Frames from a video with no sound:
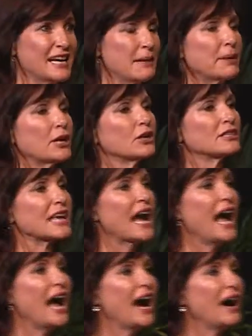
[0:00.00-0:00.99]
Because
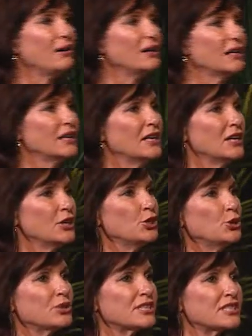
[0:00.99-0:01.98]
how
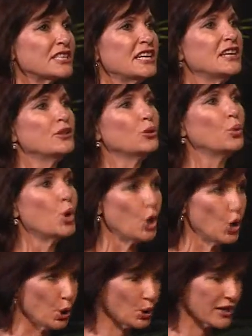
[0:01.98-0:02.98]
you see the
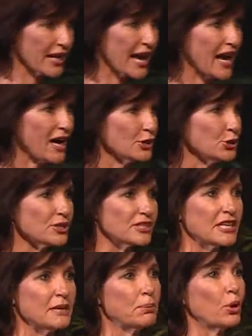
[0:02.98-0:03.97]
world and how you
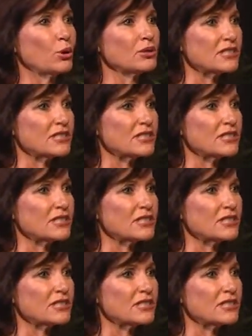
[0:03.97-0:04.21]
see Paul